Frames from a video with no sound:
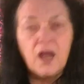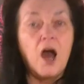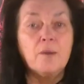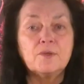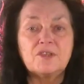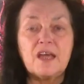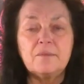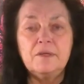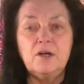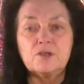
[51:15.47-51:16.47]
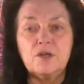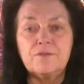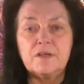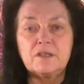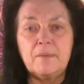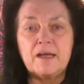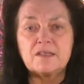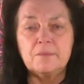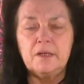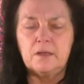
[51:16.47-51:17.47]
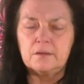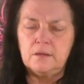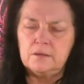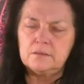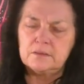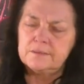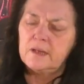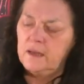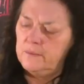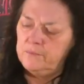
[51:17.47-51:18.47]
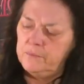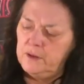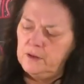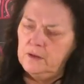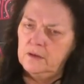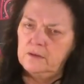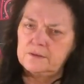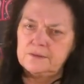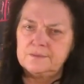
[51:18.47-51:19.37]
Almost out of milk. Don't forget to buy some milk. Milk.